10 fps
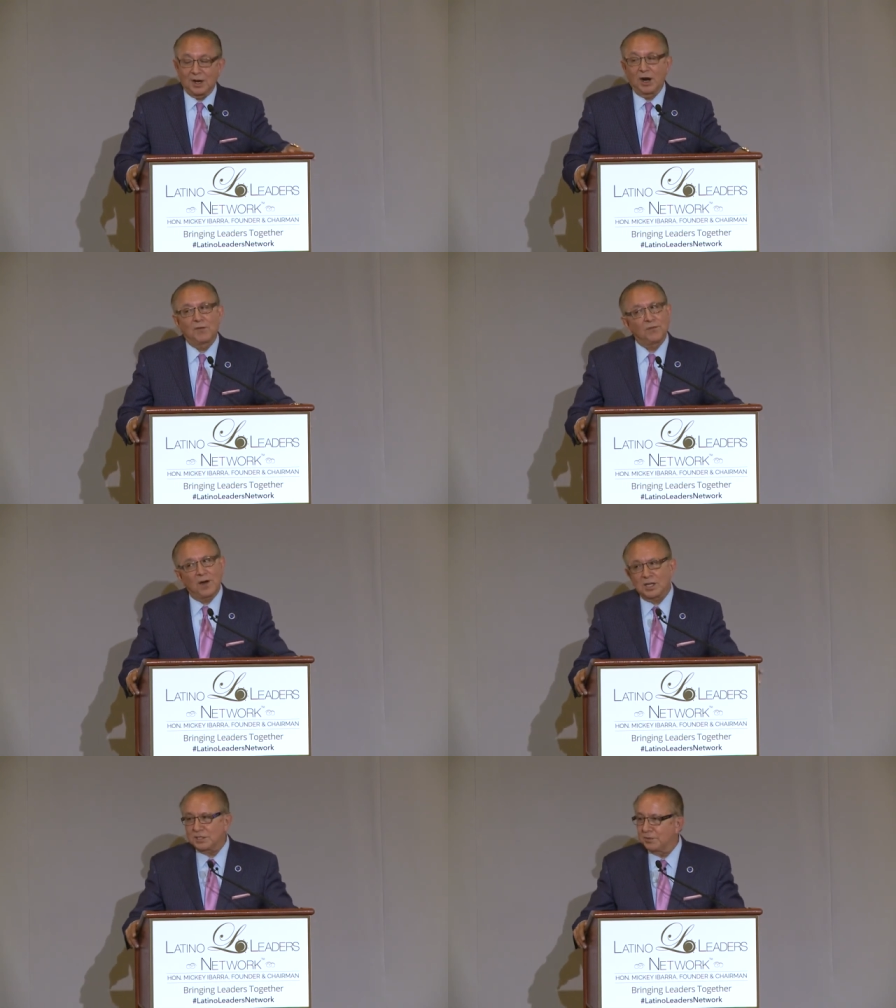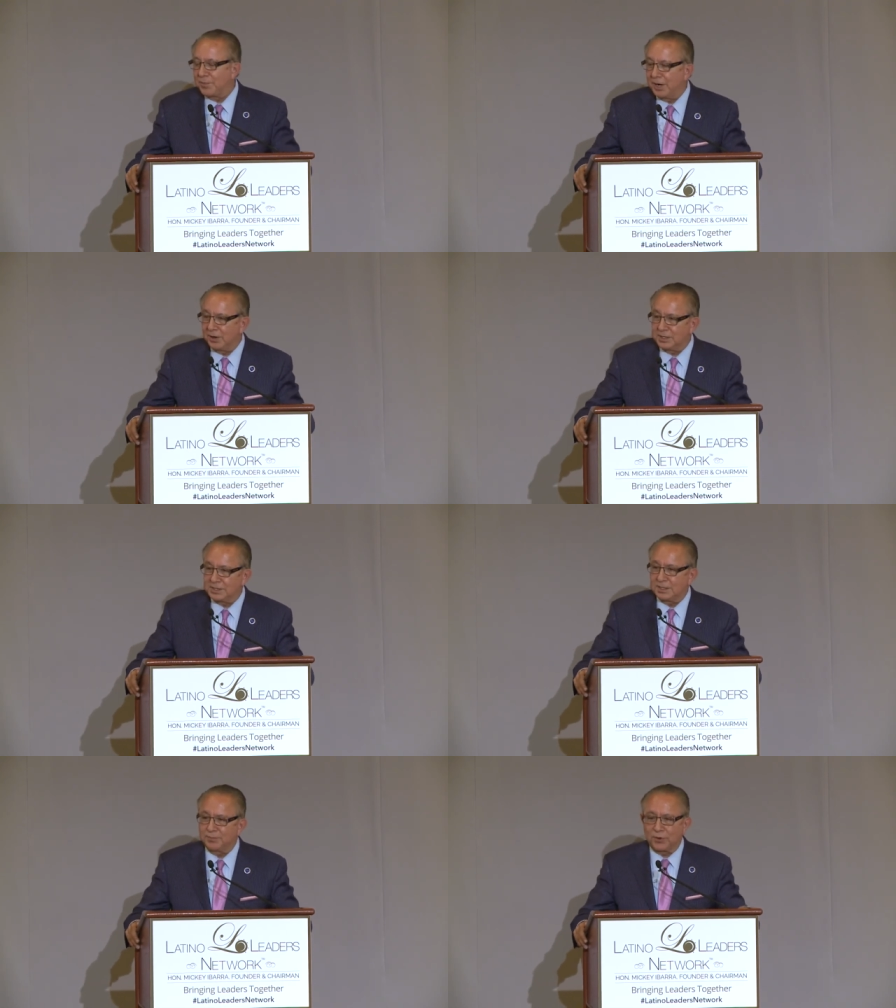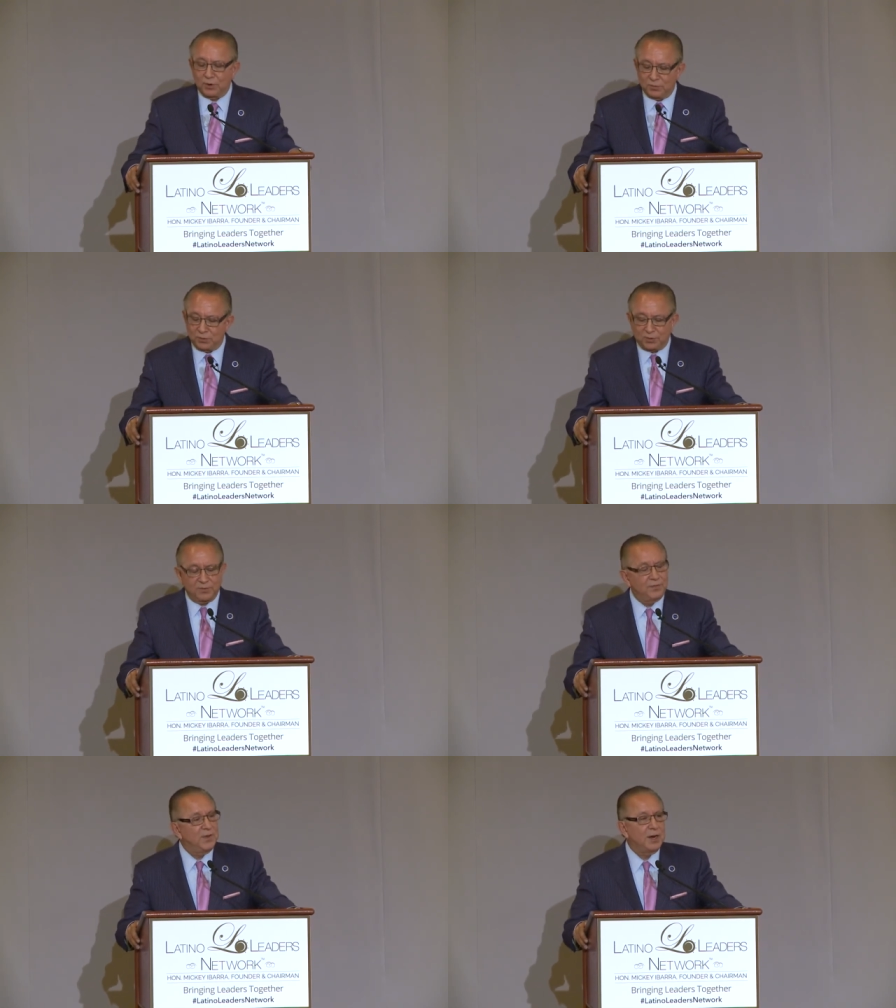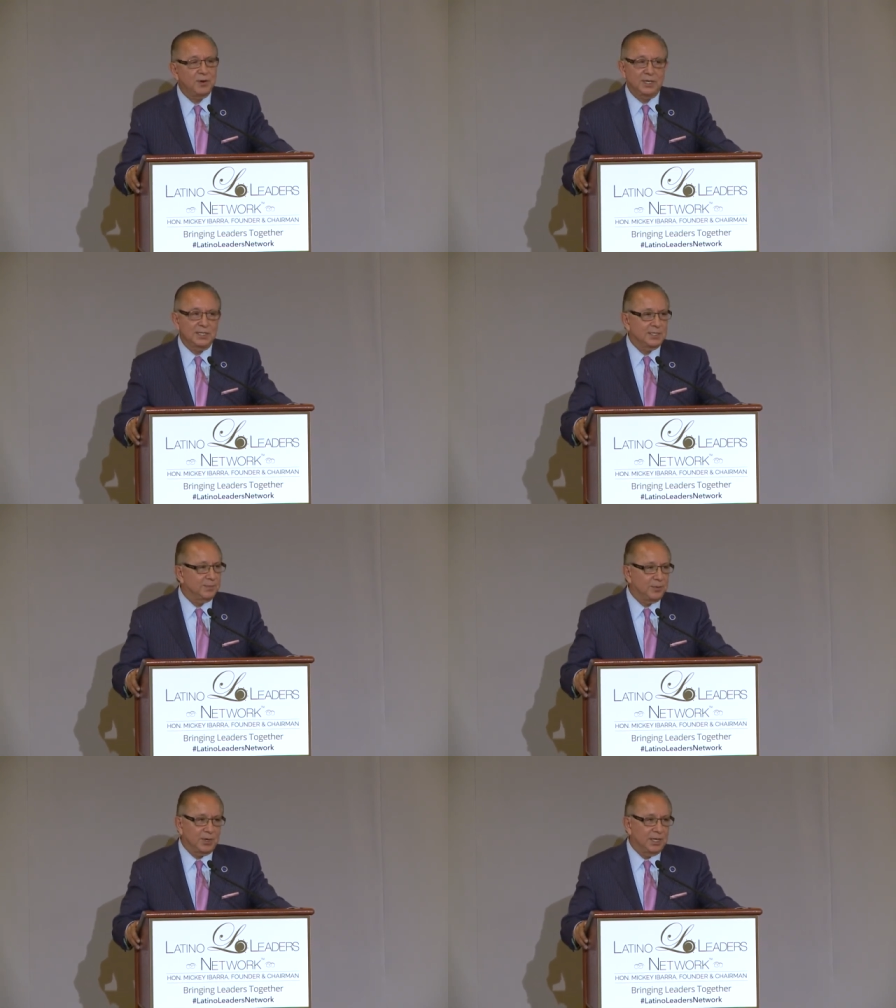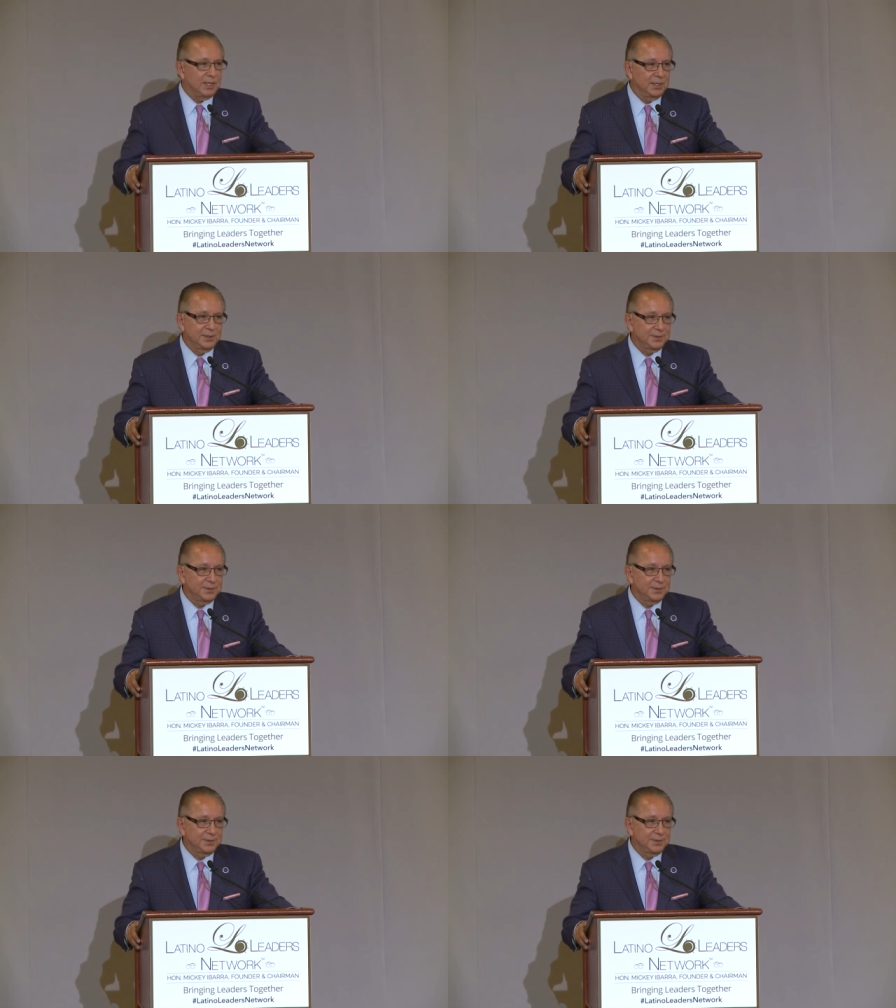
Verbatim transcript: Our foster parents in Provo were very disappointed.